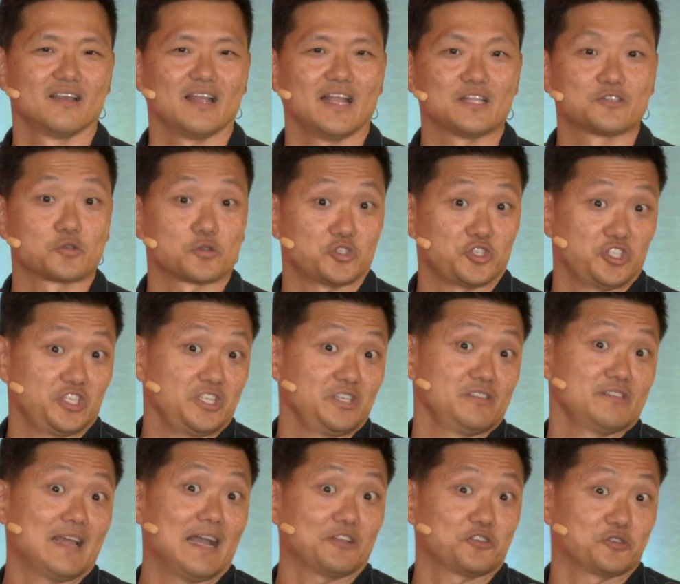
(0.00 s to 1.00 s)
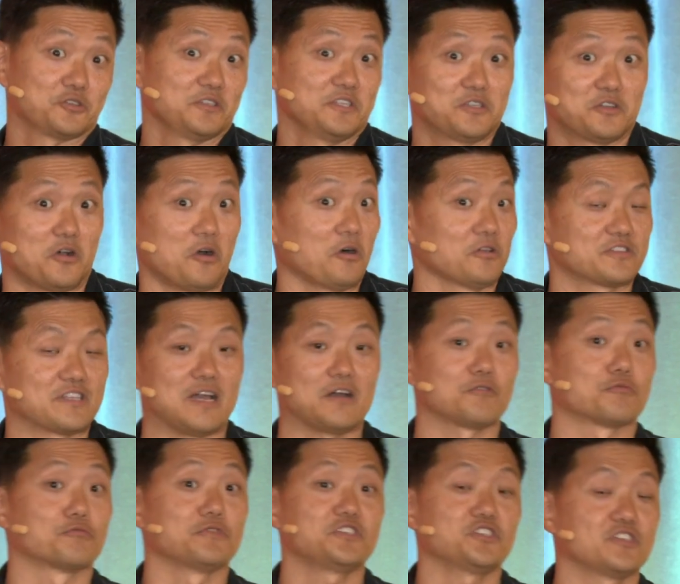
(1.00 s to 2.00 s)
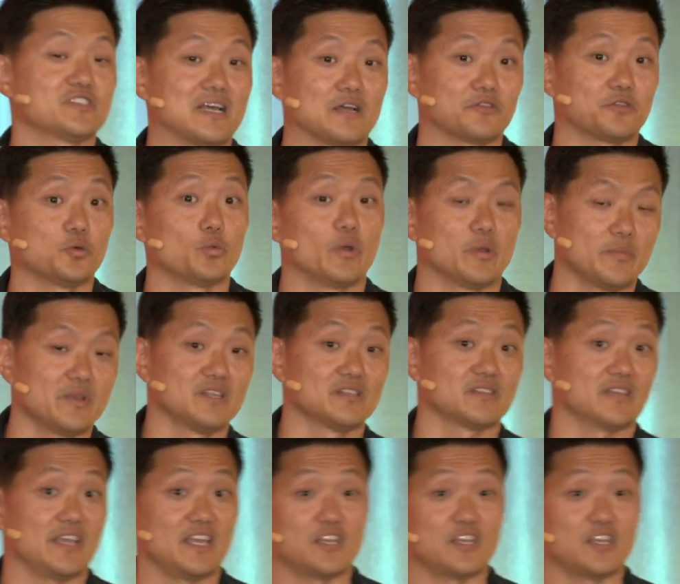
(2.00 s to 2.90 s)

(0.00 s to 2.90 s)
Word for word: And so she naturally calls out and reaches out to women and say, hey,